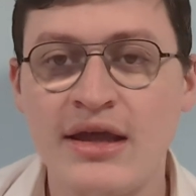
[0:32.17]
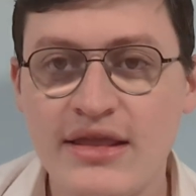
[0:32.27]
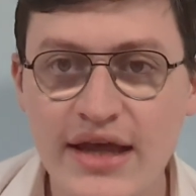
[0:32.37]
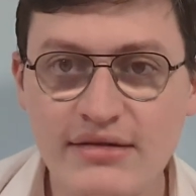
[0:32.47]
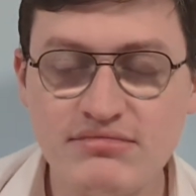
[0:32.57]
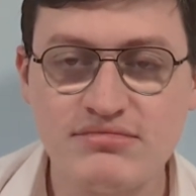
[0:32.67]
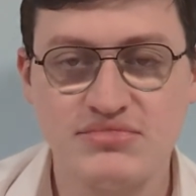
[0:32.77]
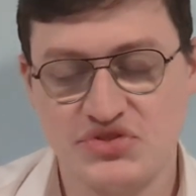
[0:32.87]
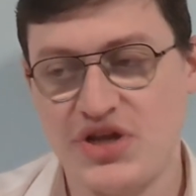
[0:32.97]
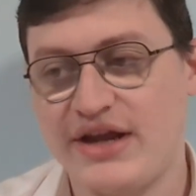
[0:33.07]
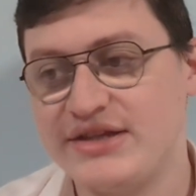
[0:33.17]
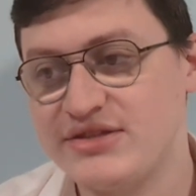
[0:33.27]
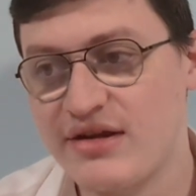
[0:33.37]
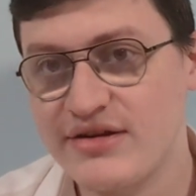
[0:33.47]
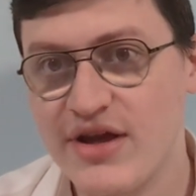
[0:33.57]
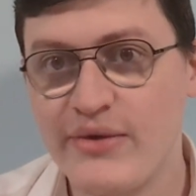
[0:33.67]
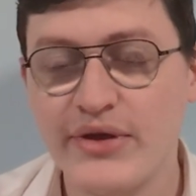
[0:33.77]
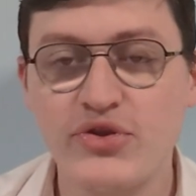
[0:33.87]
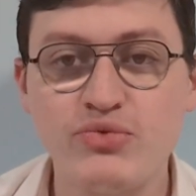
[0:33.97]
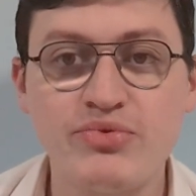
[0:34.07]
Then Johnny started
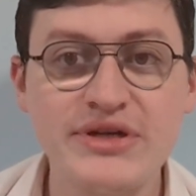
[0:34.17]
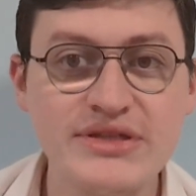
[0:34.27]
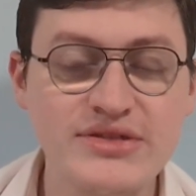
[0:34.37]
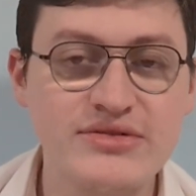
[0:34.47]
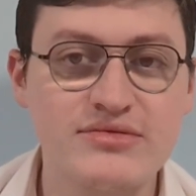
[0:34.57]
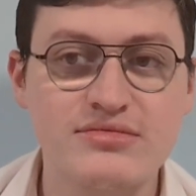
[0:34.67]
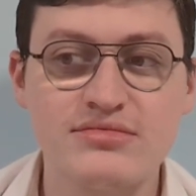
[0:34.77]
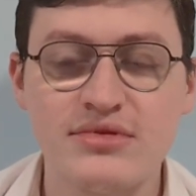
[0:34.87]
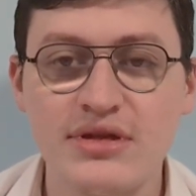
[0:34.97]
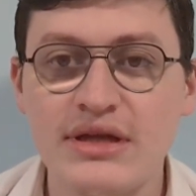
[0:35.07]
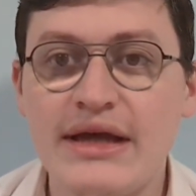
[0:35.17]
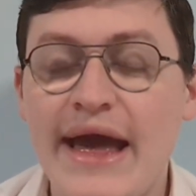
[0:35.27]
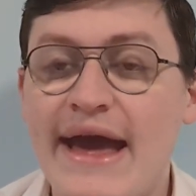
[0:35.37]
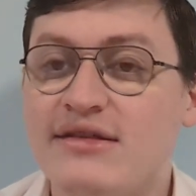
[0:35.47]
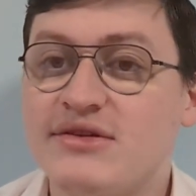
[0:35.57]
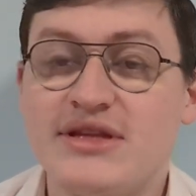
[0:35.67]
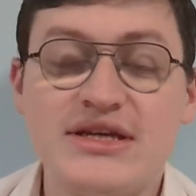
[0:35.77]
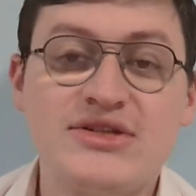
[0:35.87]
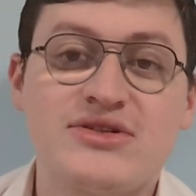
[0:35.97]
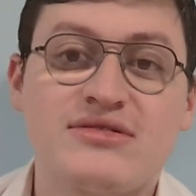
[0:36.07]
going to preschool and the
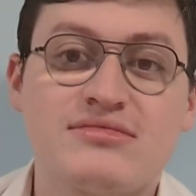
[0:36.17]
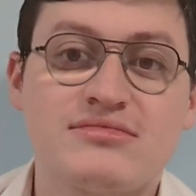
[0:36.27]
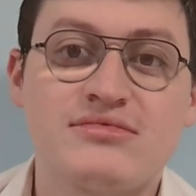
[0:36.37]
teacher.